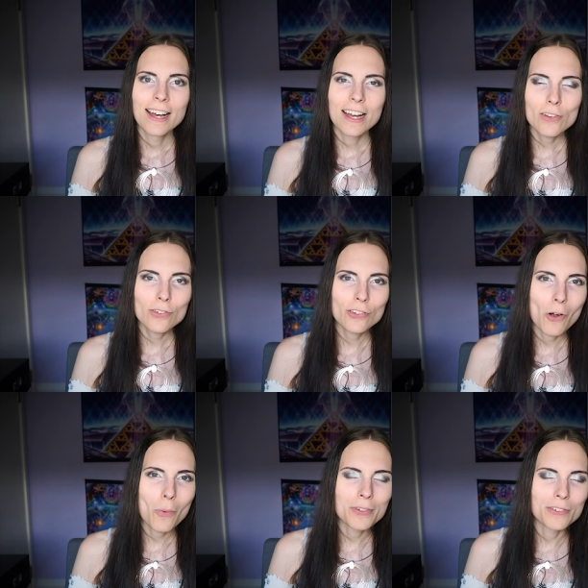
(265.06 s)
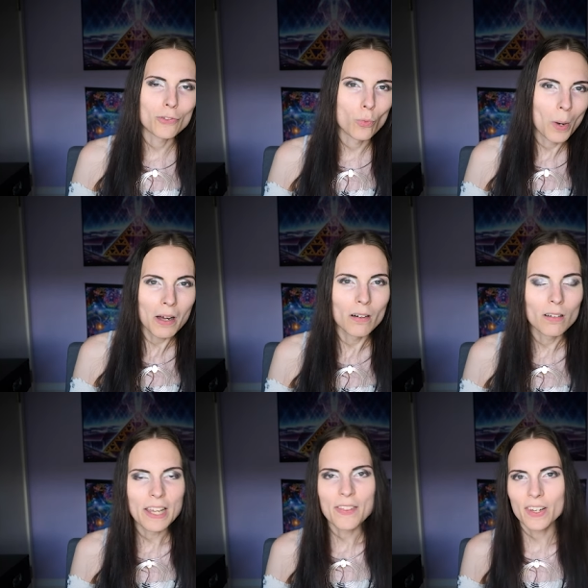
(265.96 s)
I used to always
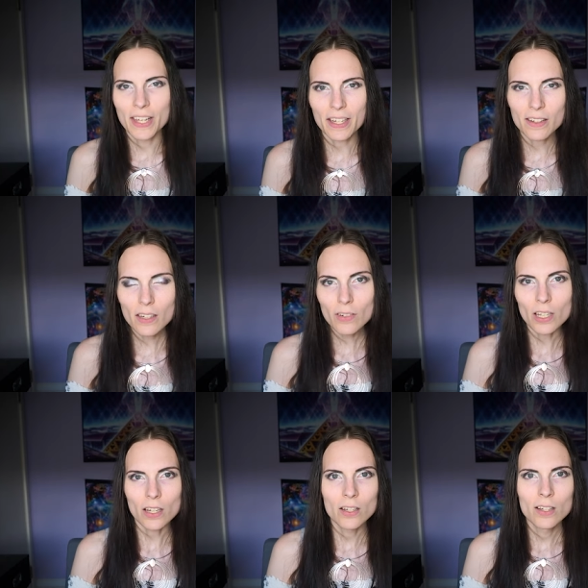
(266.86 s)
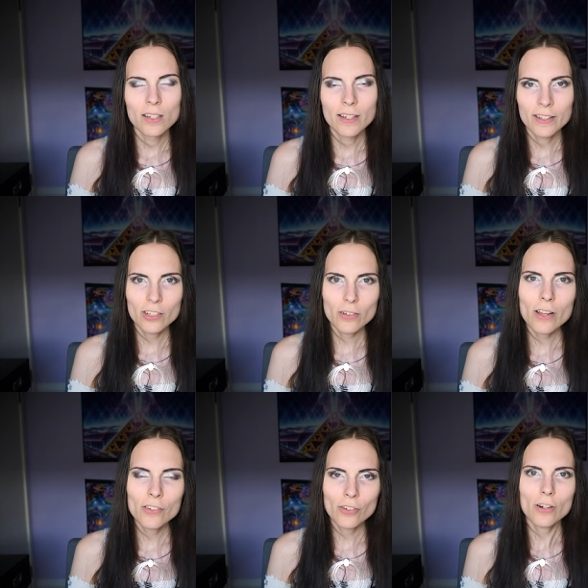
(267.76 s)
dwell in the negativity until
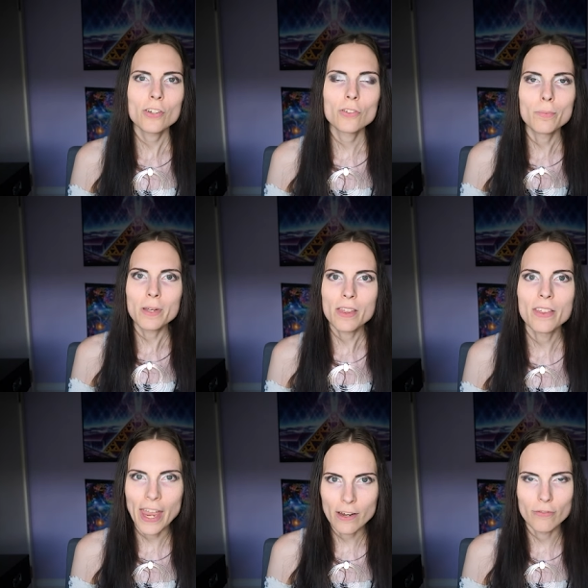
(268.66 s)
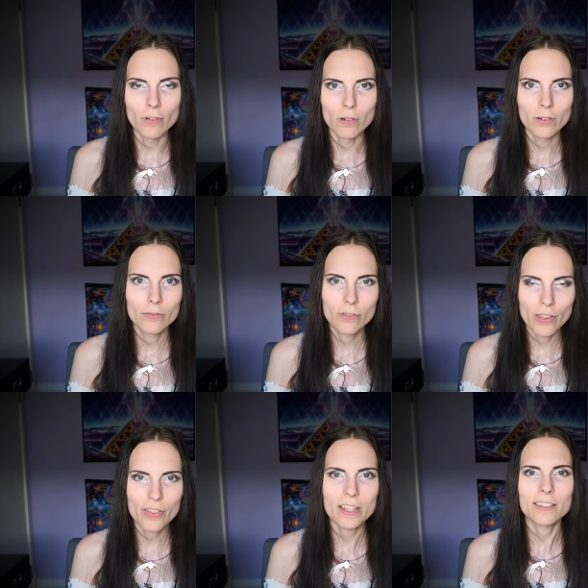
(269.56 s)
I started to be thankful
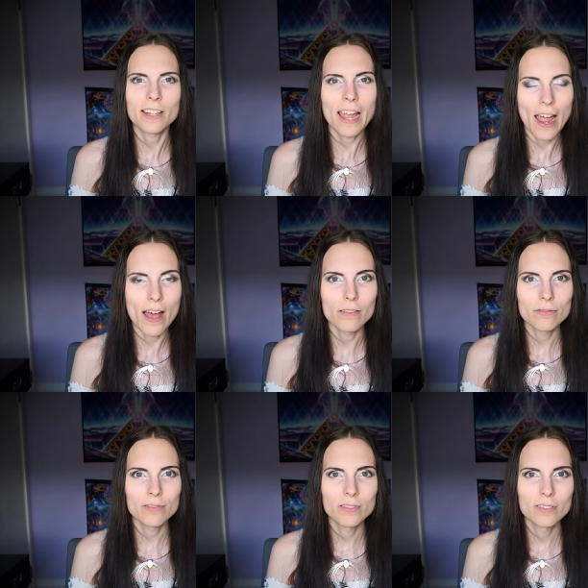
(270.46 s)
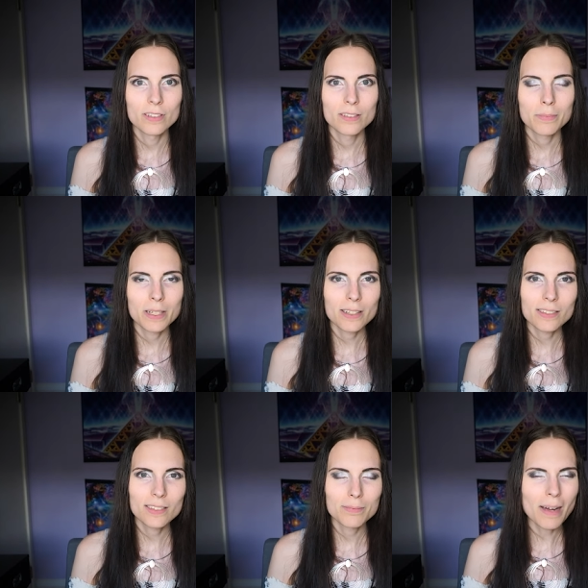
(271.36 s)
for the things that I have.
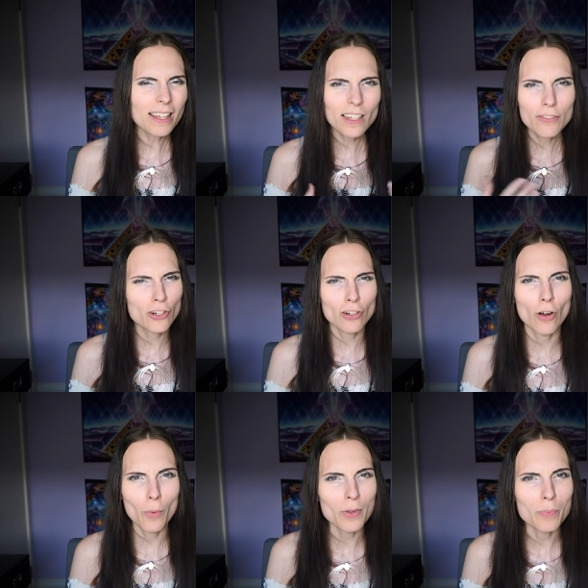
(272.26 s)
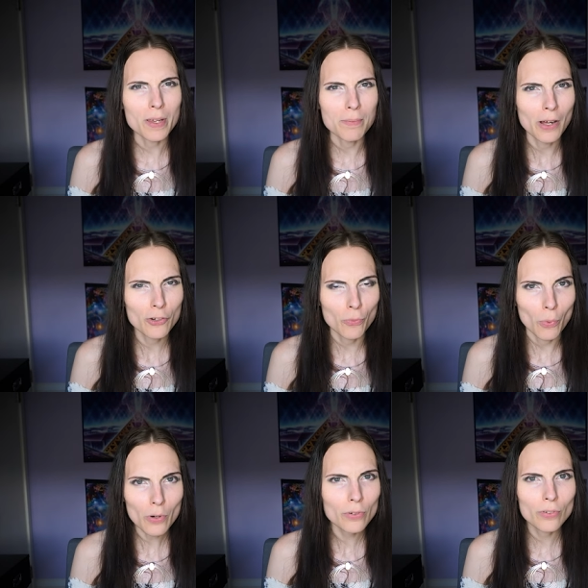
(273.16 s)
Because my life could always be much
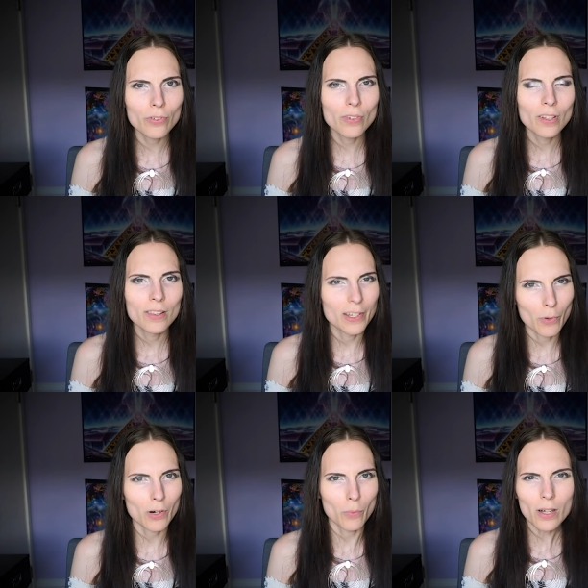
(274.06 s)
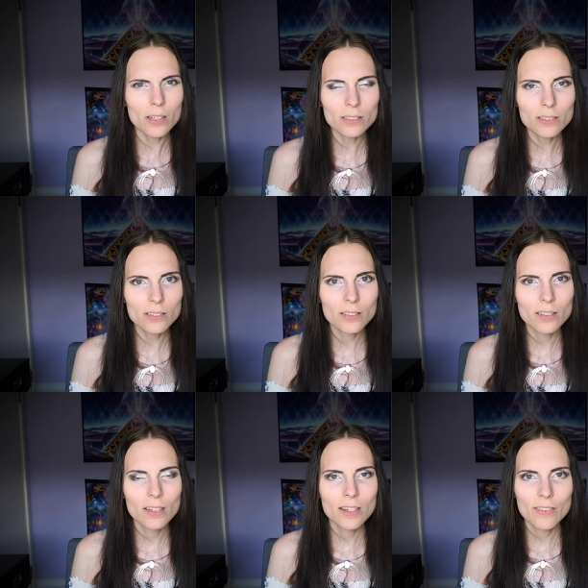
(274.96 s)
worse than what it was.
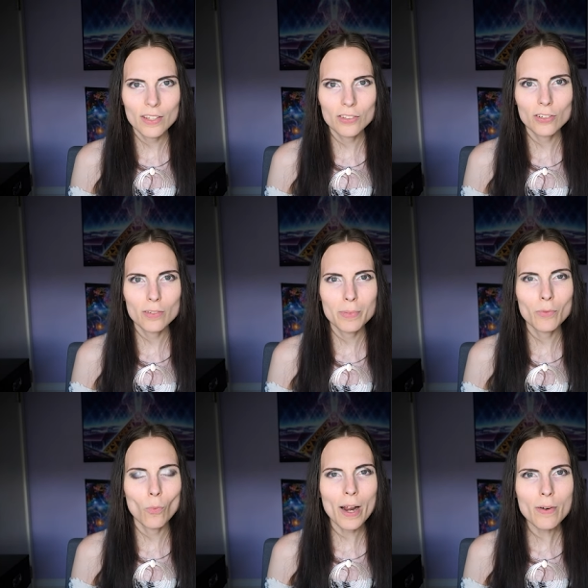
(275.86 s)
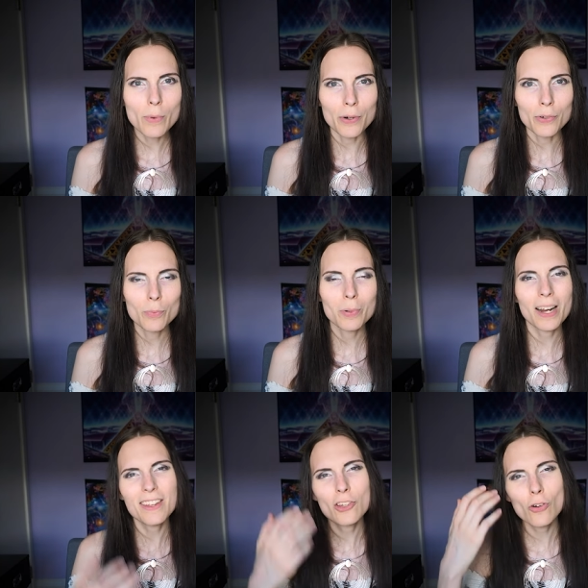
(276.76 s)
Things could have been way worse,
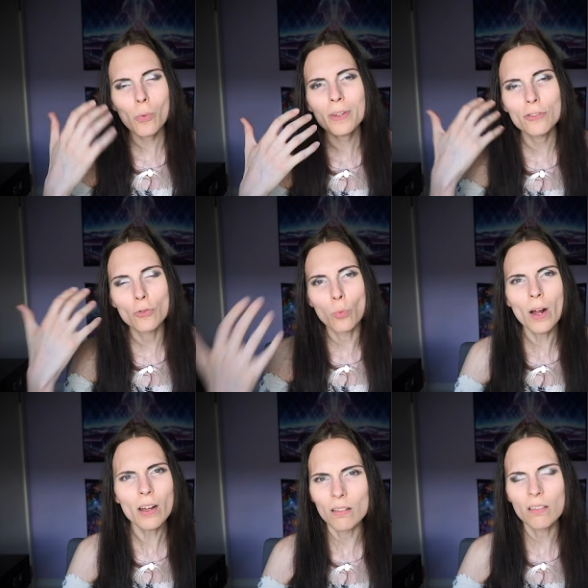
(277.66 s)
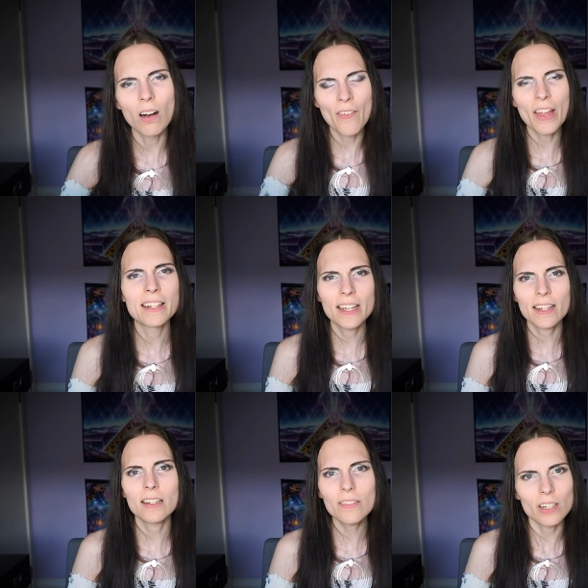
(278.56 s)
but I, you always dwell on that
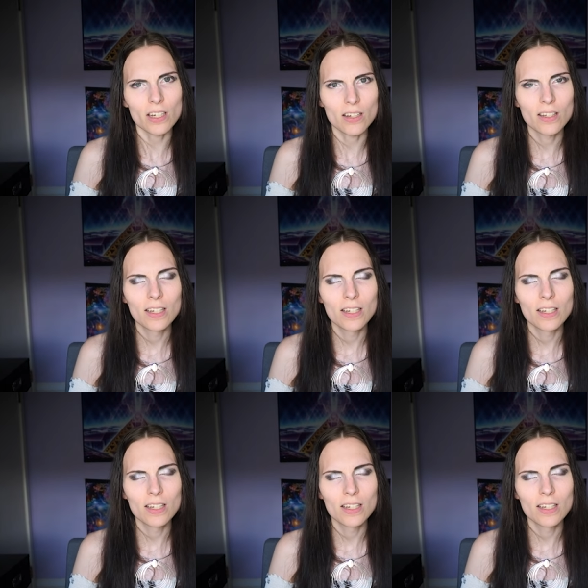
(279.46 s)
negativity.